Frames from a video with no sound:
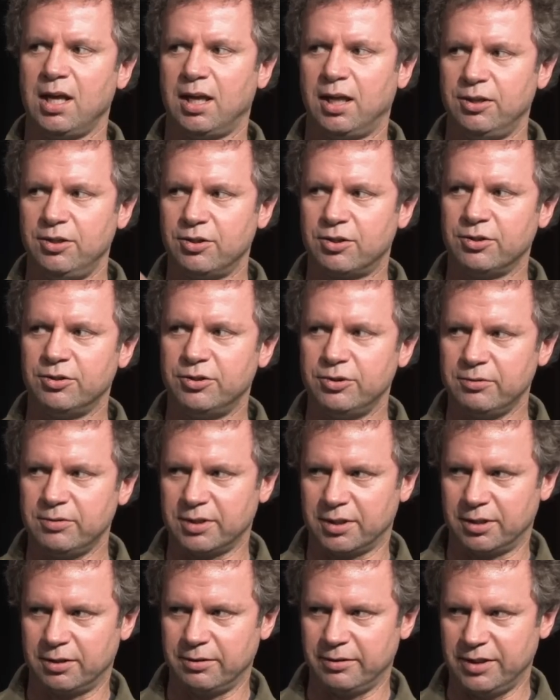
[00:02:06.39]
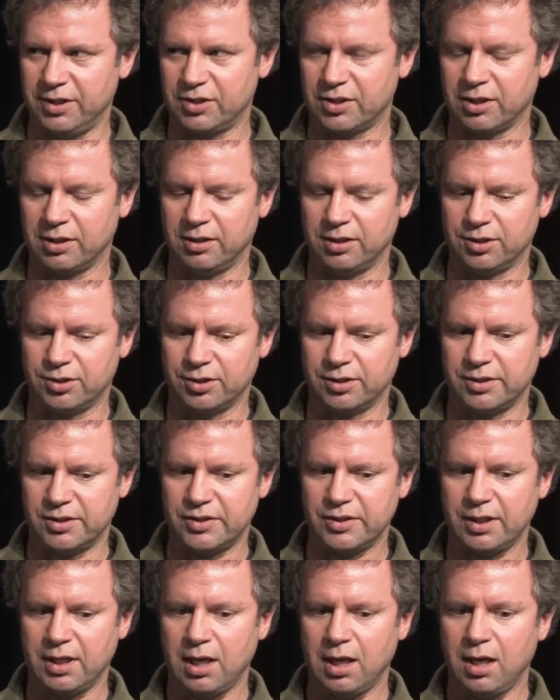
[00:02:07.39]
And you can do it under these
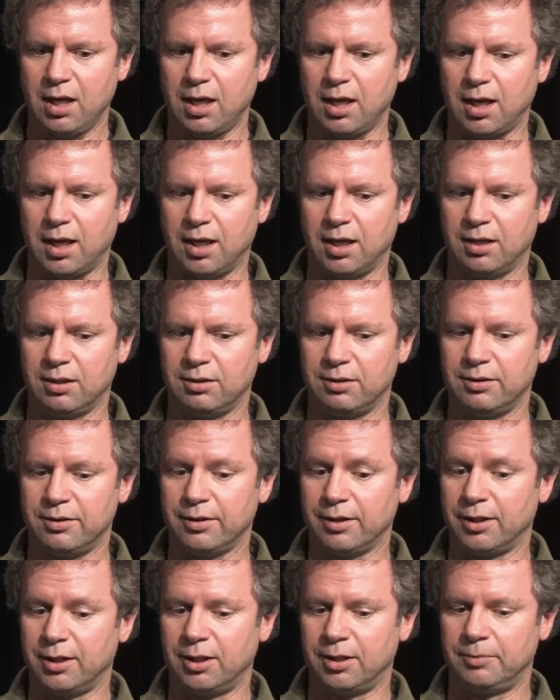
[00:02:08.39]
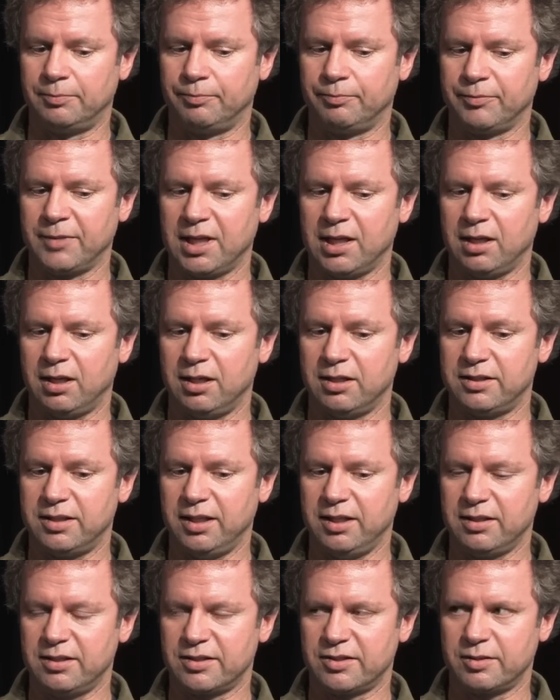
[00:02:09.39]
conditions. And it
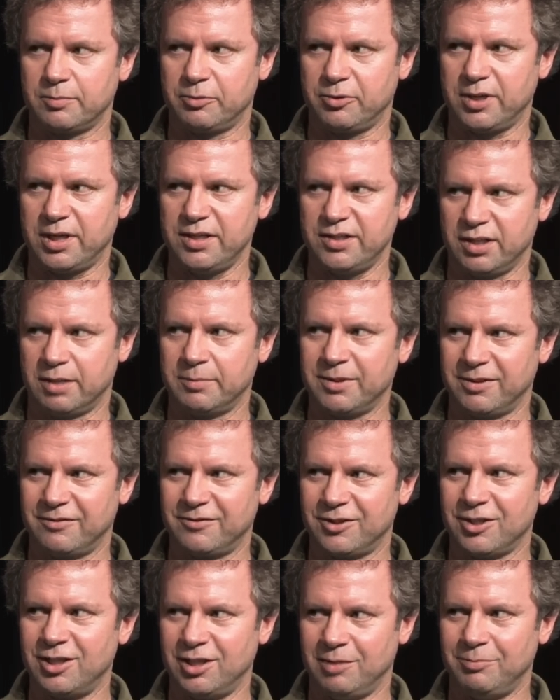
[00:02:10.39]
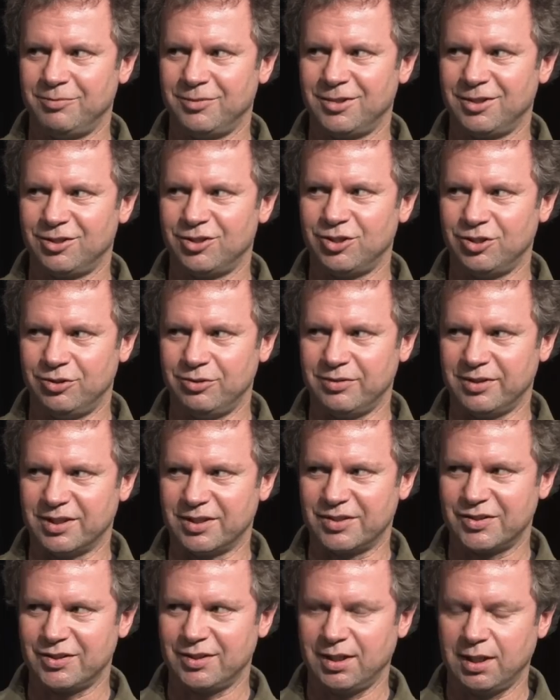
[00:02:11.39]
takes a surprising amount of time to do
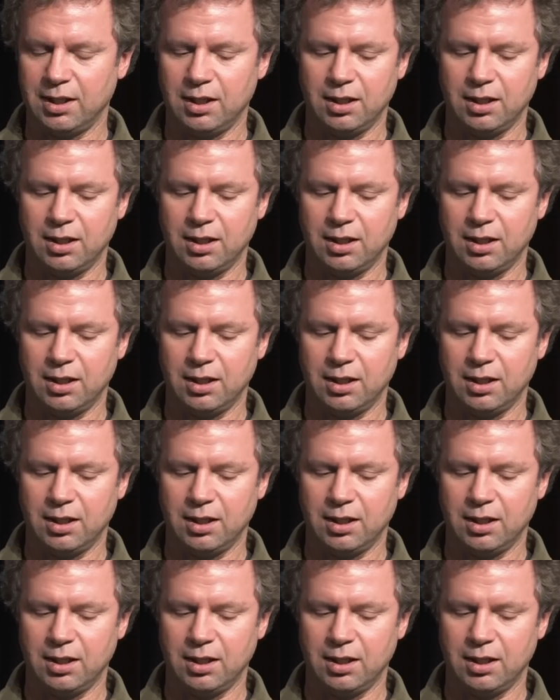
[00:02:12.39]
this.